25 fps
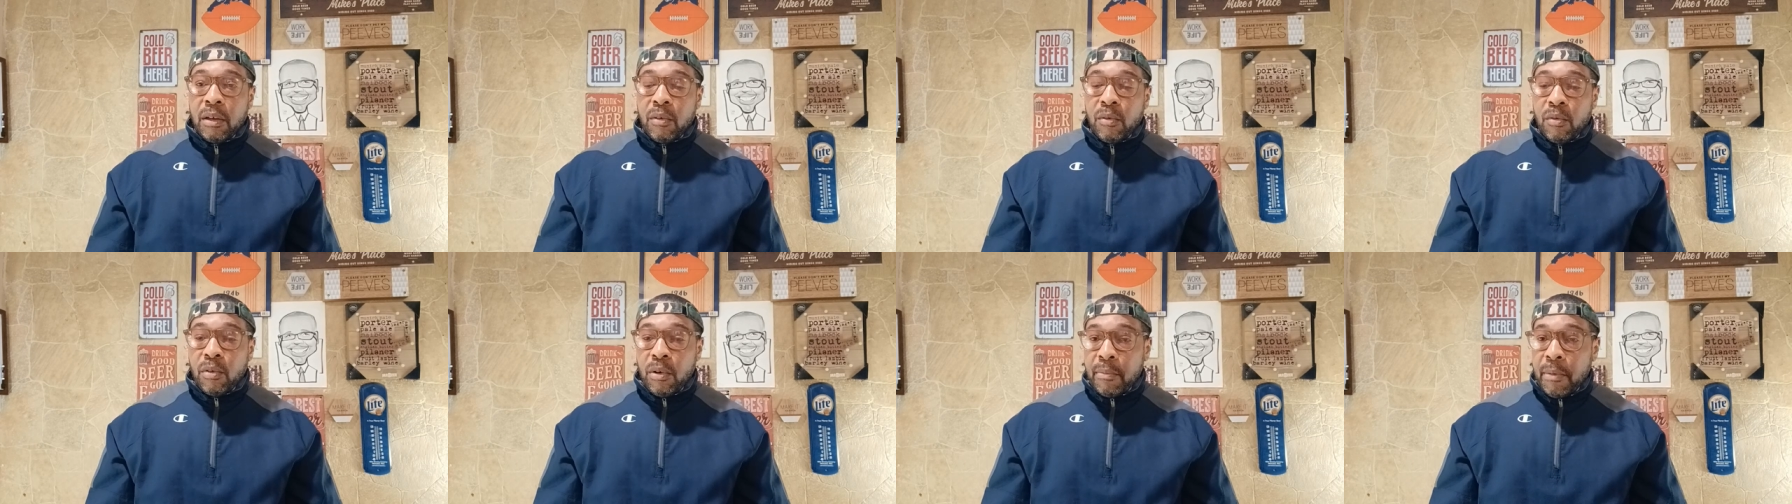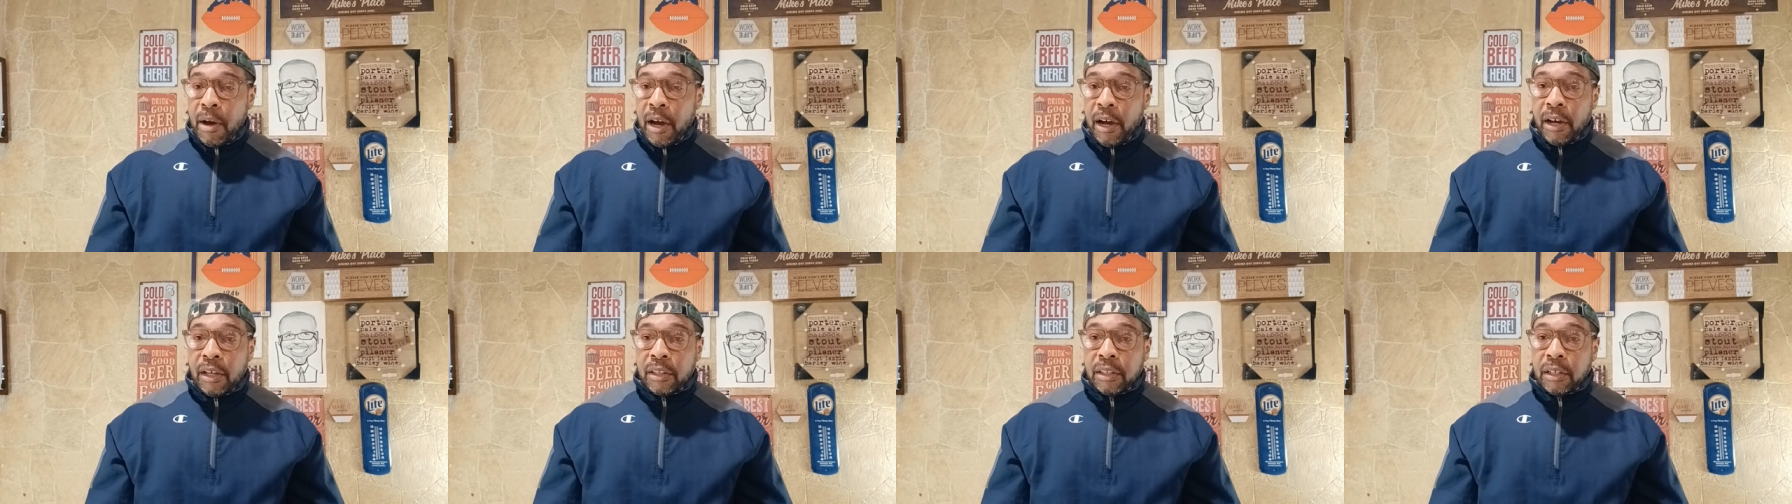with
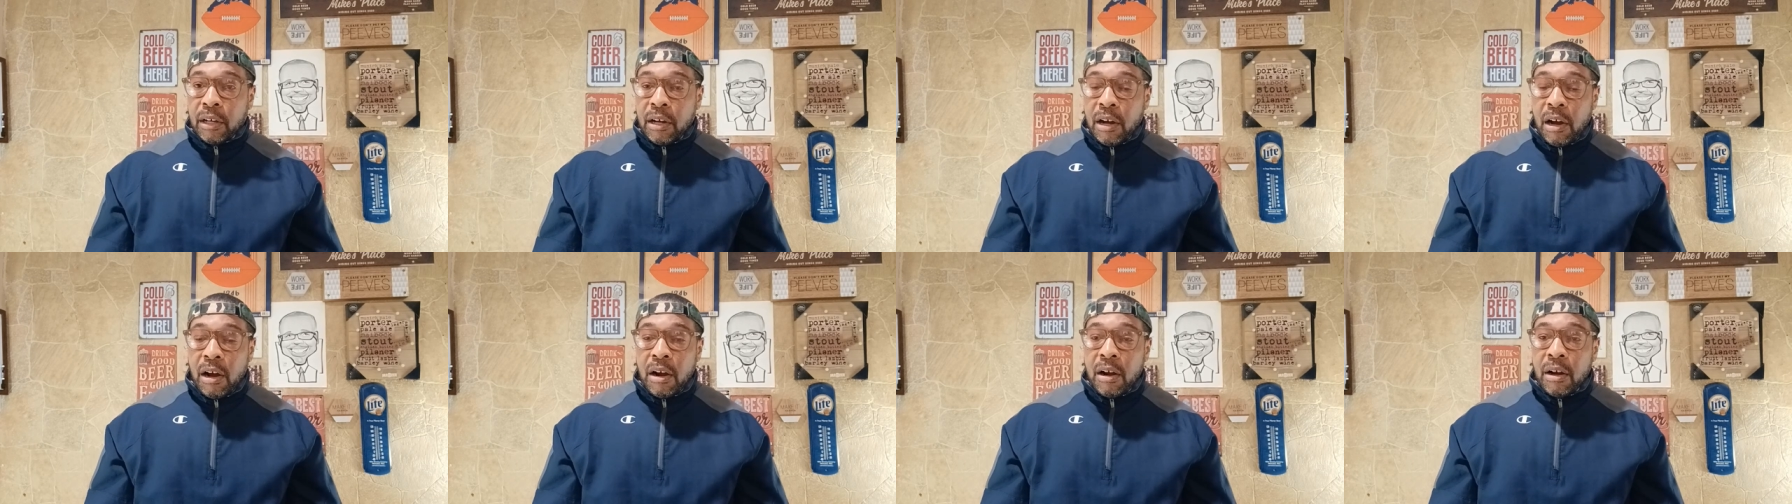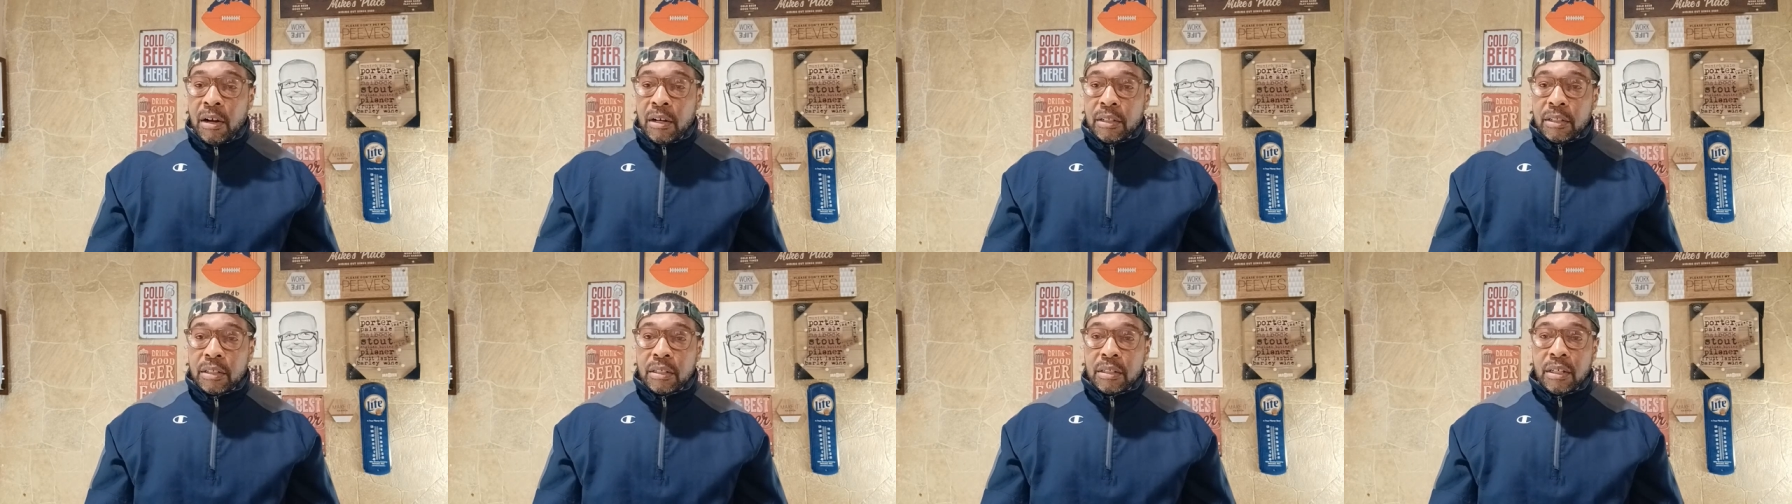my other
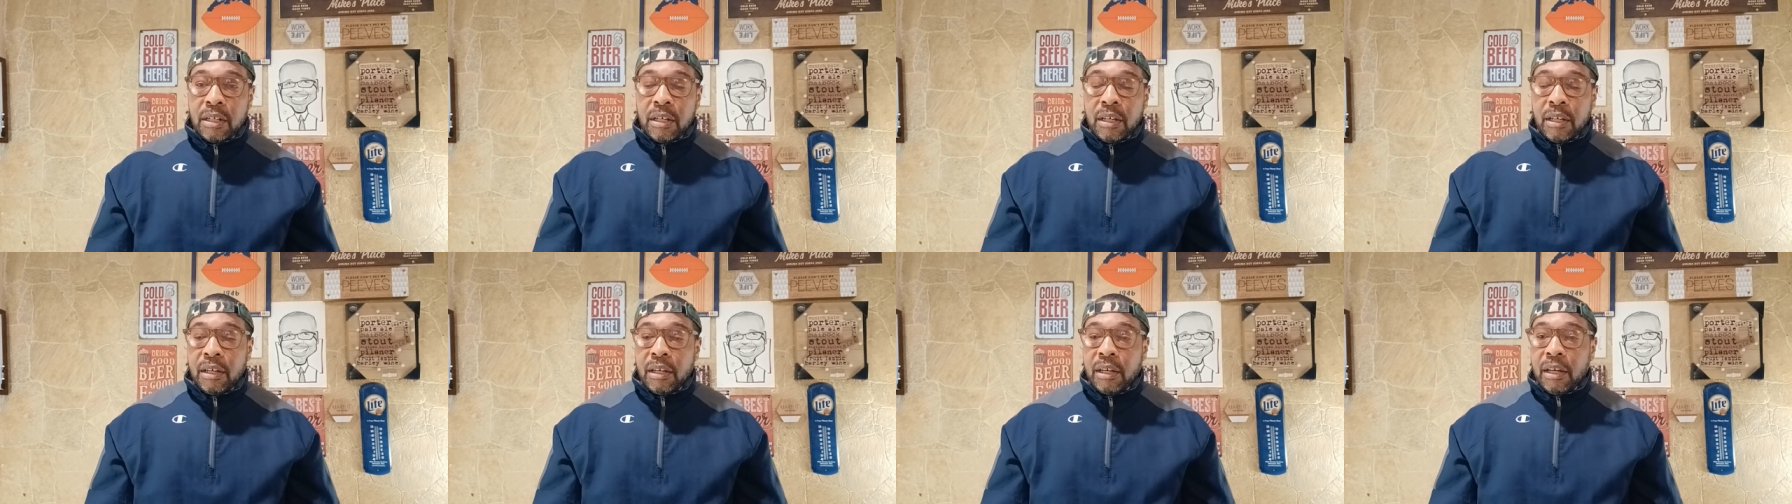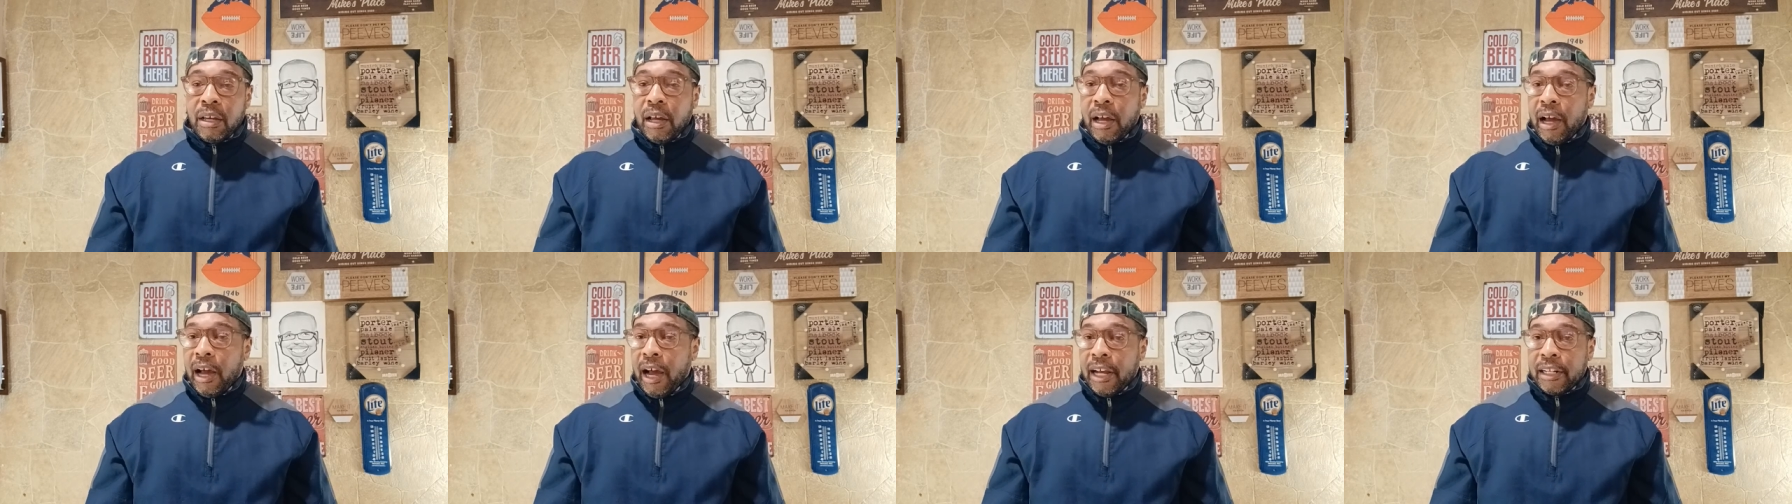cards,
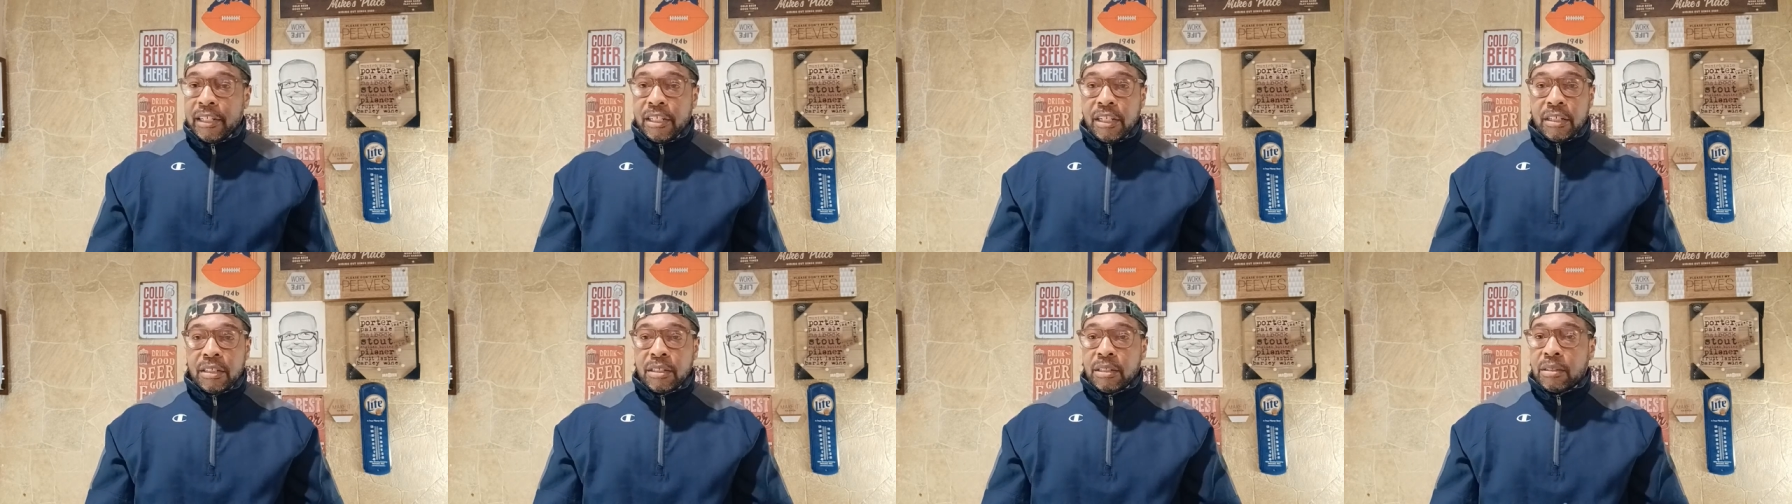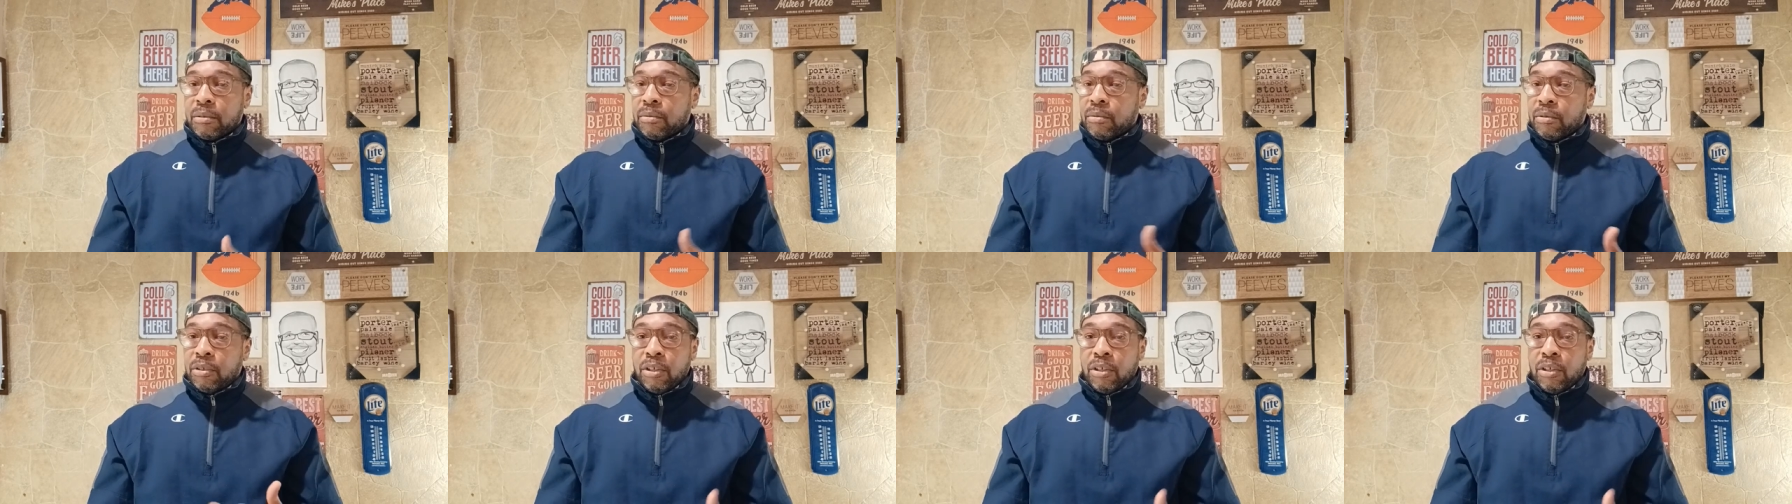I just